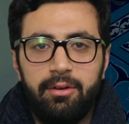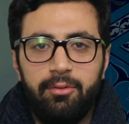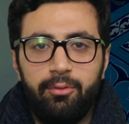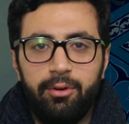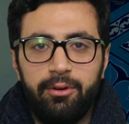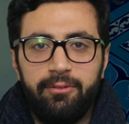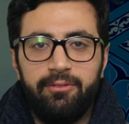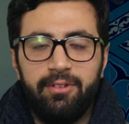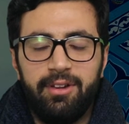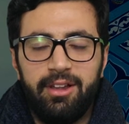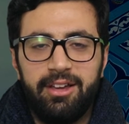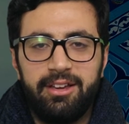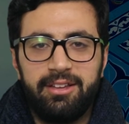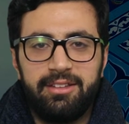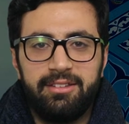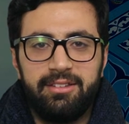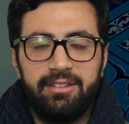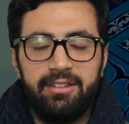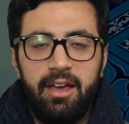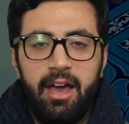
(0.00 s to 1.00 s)

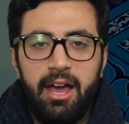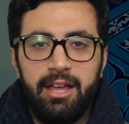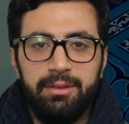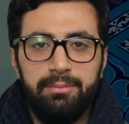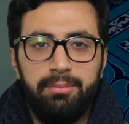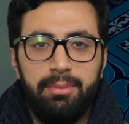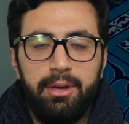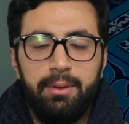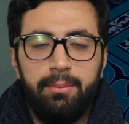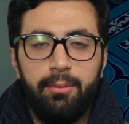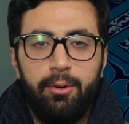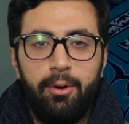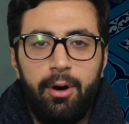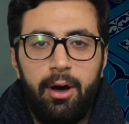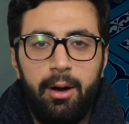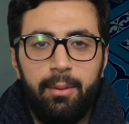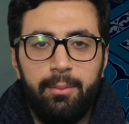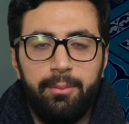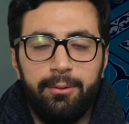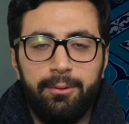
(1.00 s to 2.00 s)
reflect, and be more
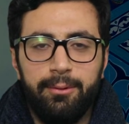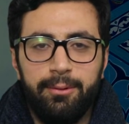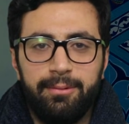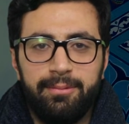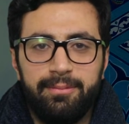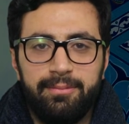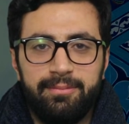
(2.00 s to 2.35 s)
humble.